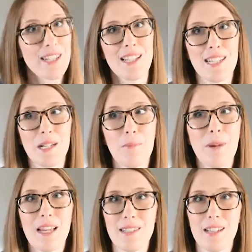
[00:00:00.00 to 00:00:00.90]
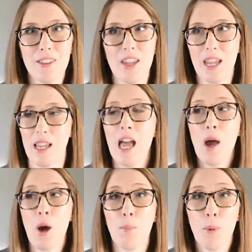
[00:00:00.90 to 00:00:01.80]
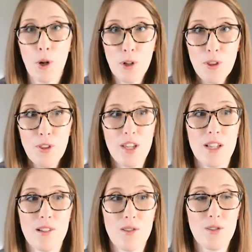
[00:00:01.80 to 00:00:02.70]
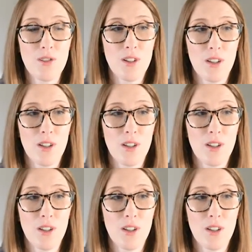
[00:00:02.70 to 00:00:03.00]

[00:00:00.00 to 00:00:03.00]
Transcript: That's an amazing thing. Birth is,